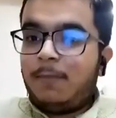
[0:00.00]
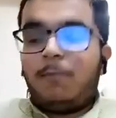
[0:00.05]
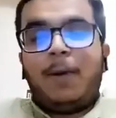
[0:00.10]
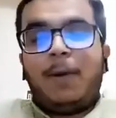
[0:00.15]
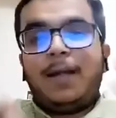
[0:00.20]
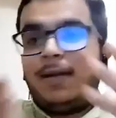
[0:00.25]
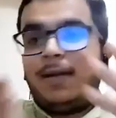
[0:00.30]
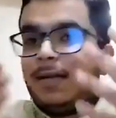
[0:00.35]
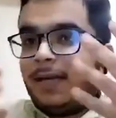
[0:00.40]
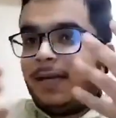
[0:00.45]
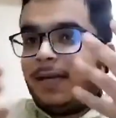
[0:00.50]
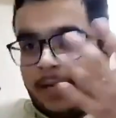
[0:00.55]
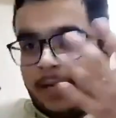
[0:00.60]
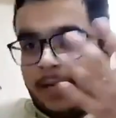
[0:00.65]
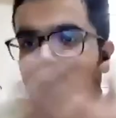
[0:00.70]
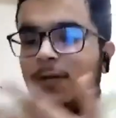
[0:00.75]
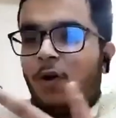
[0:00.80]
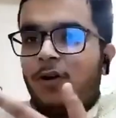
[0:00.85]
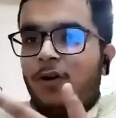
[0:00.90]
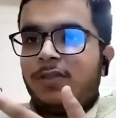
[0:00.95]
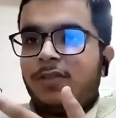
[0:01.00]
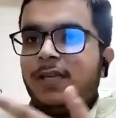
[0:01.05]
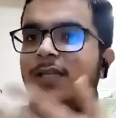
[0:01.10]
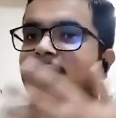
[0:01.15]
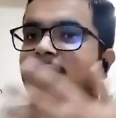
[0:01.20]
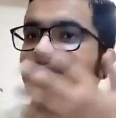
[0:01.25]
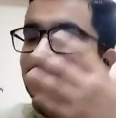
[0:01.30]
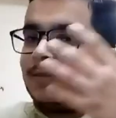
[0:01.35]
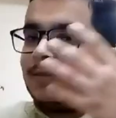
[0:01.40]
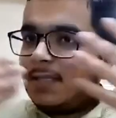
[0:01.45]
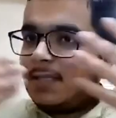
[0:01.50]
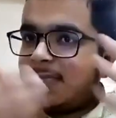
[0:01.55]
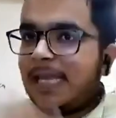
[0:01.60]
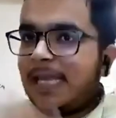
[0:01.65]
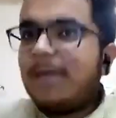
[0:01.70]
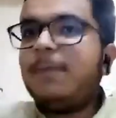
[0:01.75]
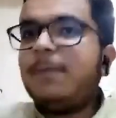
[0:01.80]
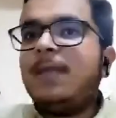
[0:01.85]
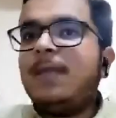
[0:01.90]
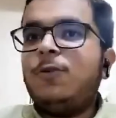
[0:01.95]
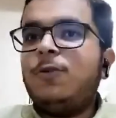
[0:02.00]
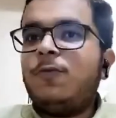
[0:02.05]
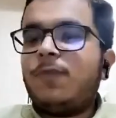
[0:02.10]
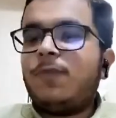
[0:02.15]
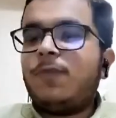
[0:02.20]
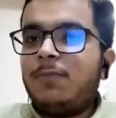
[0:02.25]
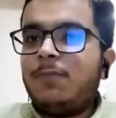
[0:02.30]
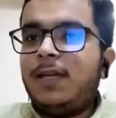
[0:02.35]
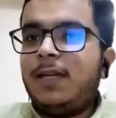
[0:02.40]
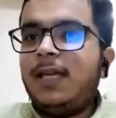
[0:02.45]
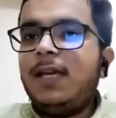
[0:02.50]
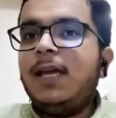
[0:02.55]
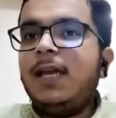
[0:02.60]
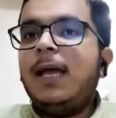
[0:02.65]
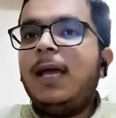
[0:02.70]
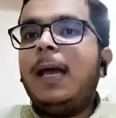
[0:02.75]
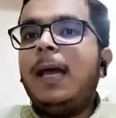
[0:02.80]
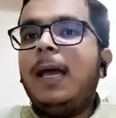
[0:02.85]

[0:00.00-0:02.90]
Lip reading: But in Northeast, the same Hindu family